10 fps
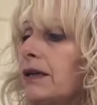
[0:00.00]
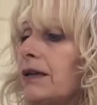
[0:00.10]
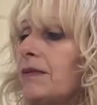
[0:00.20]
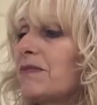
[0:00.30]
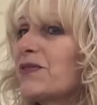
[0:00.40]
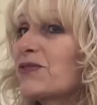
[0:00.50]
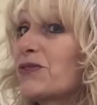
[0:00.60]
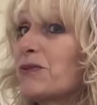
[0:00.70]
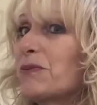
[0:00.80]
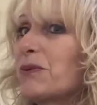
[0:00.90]
in
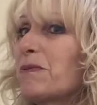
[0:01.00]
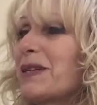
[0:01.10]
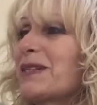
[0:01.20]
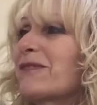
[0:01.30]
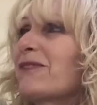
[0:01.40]
true Blue Peter